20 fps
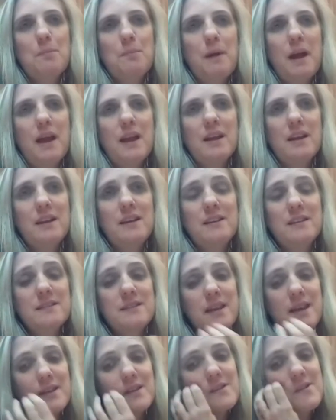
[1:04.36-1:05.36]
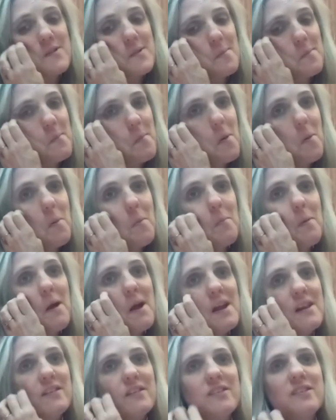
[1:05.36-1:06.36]
he sent some
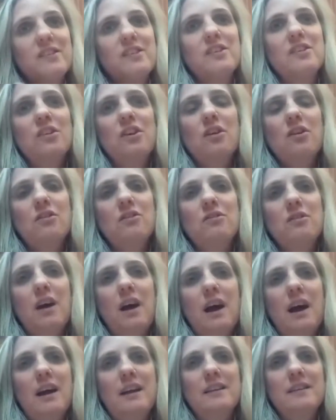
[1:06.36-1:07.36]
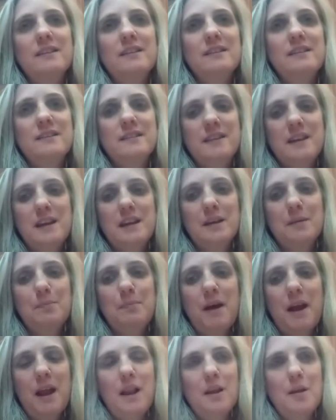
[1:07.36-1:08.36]
Moabites to go and seek
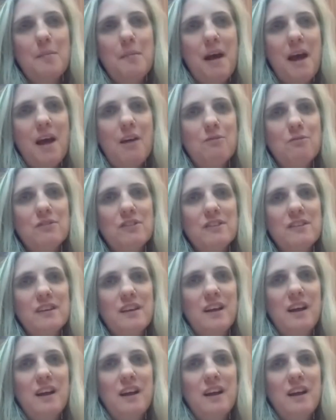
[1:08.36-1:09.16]
Balaam out.